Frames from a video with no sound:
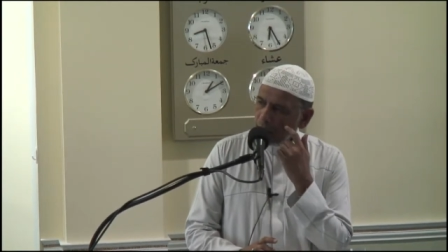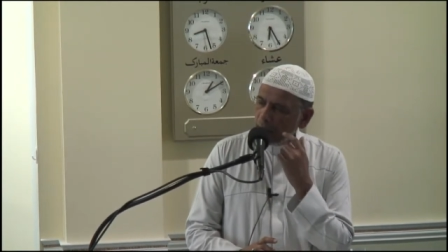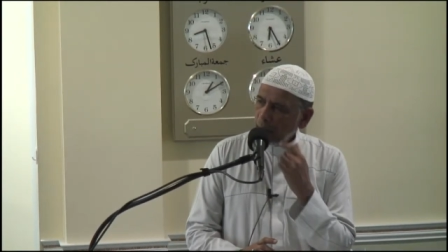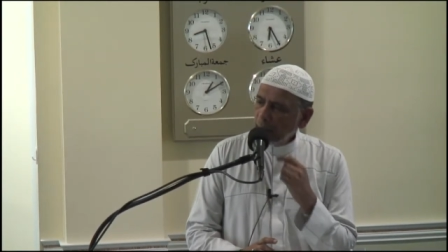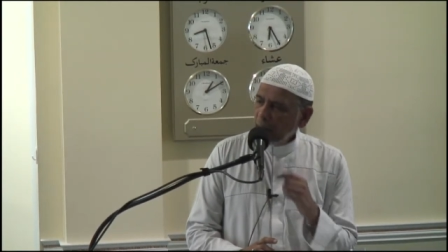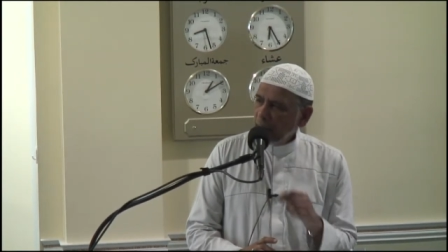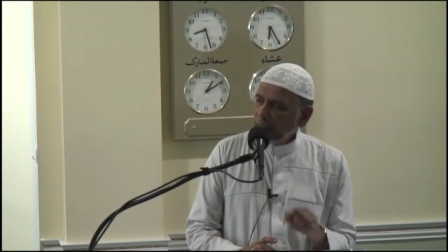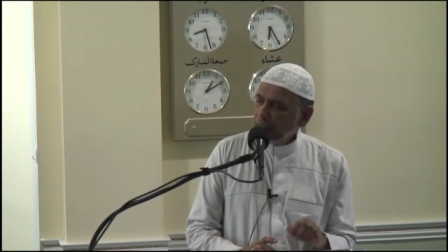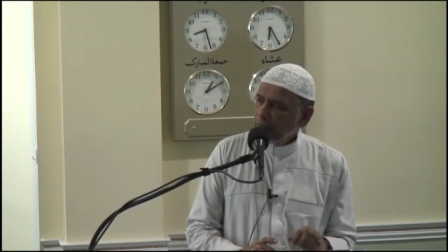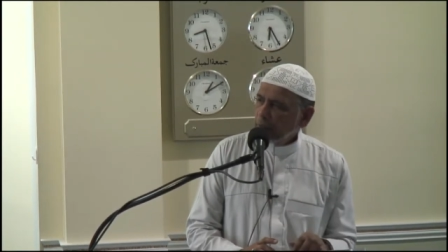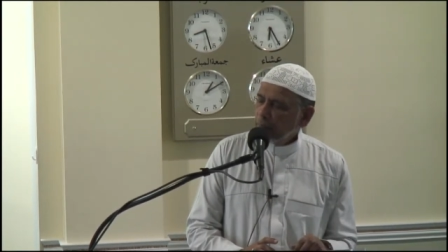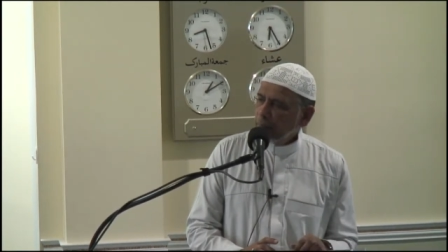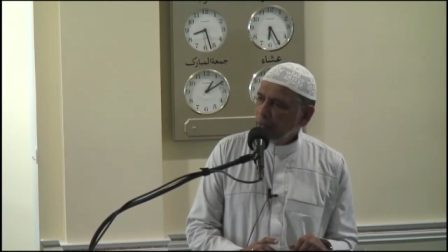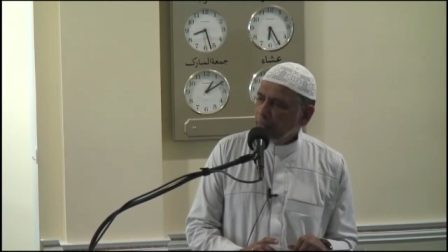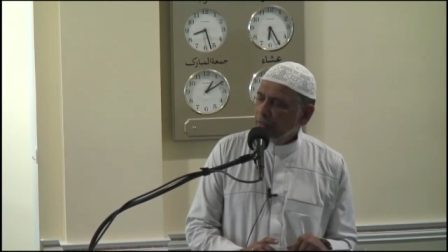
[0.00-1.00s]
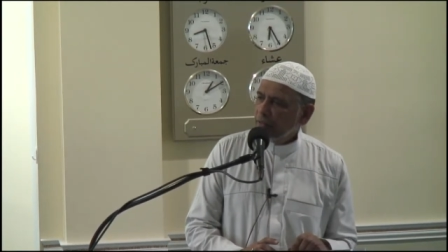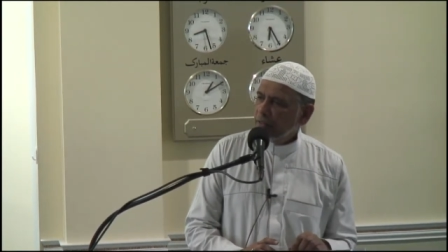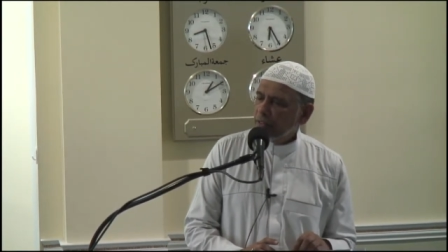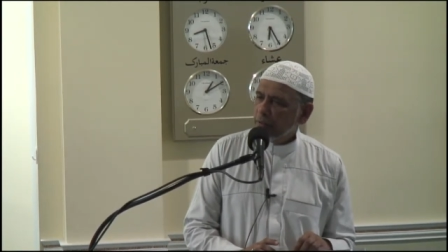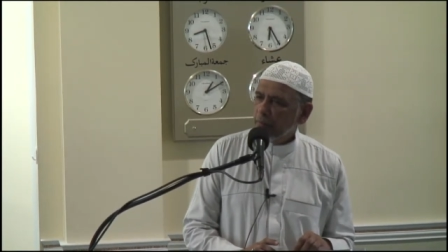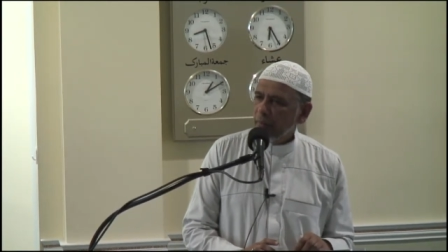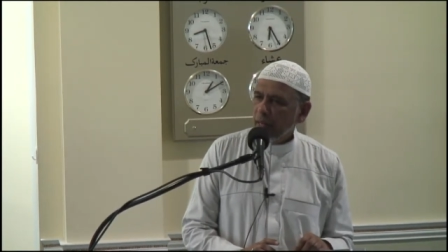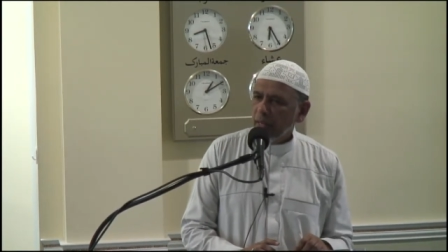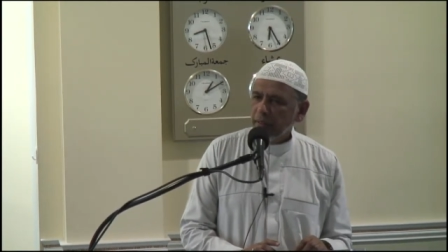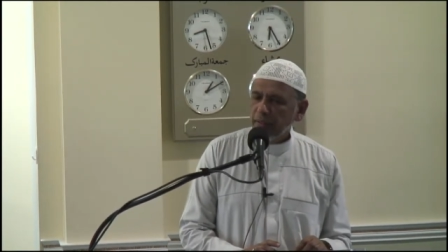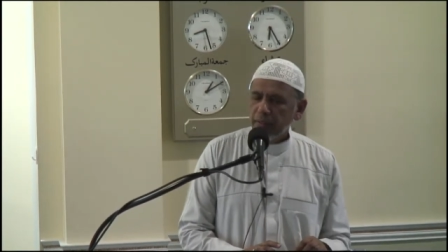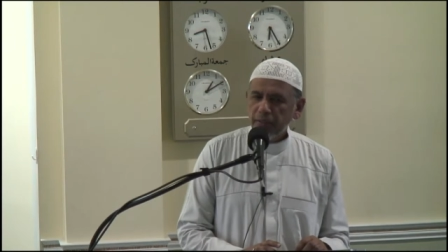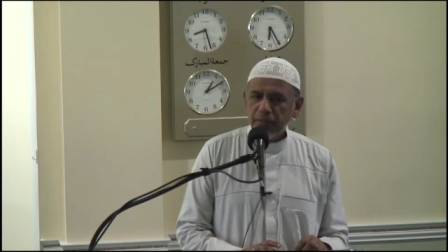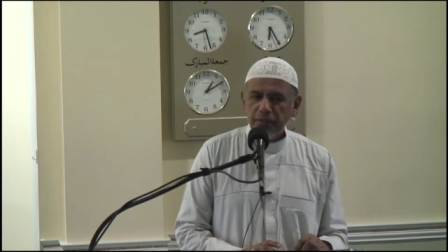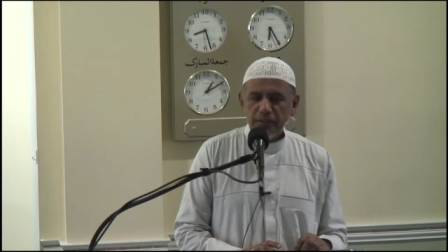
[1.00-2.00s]
My dear brothers and my
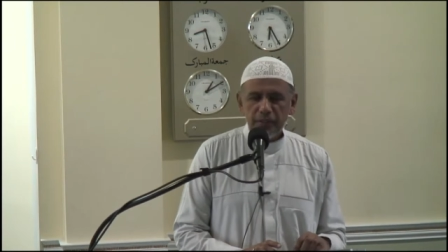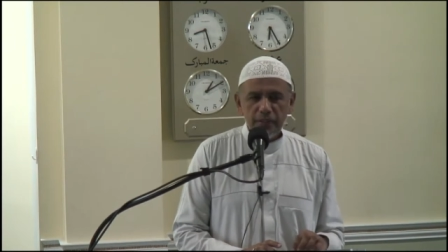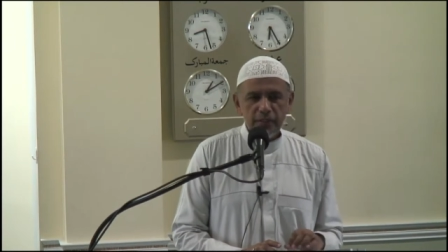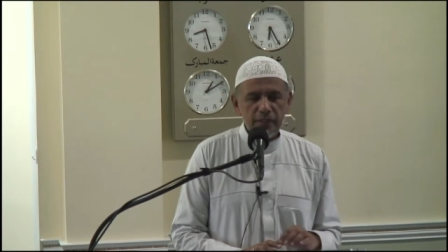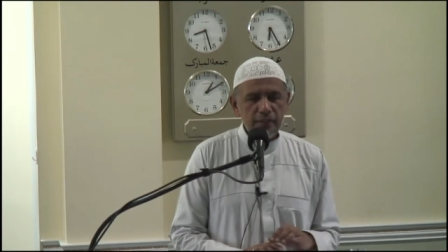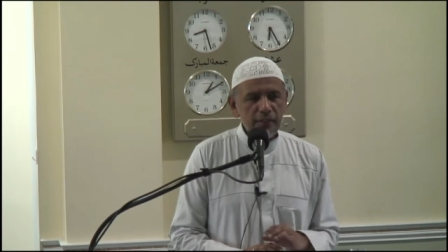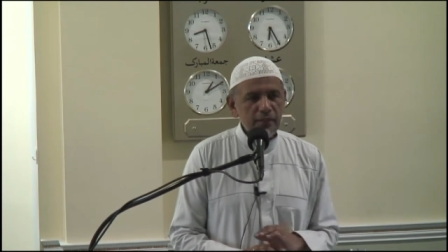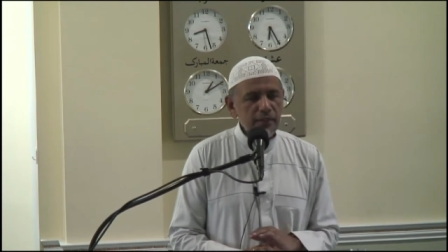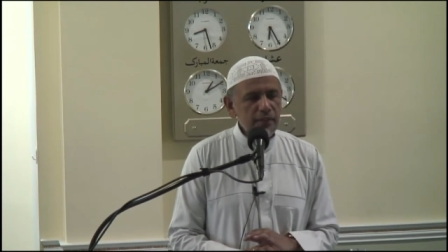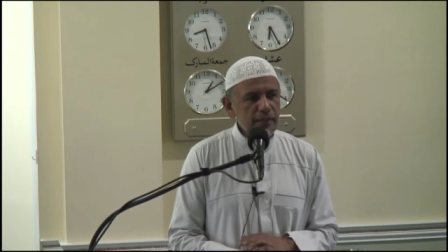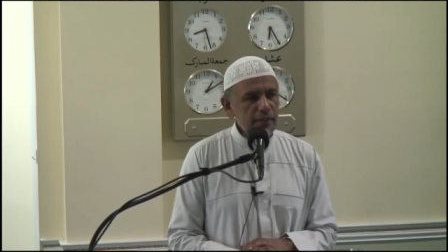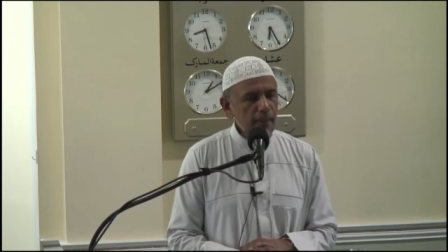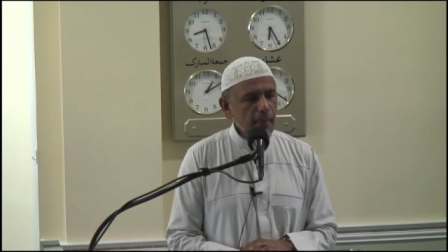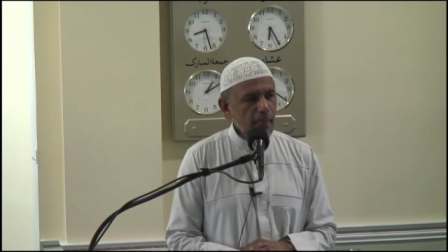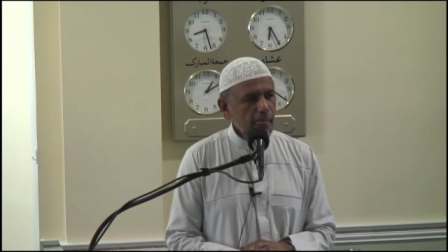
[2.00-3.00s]
dear sisters,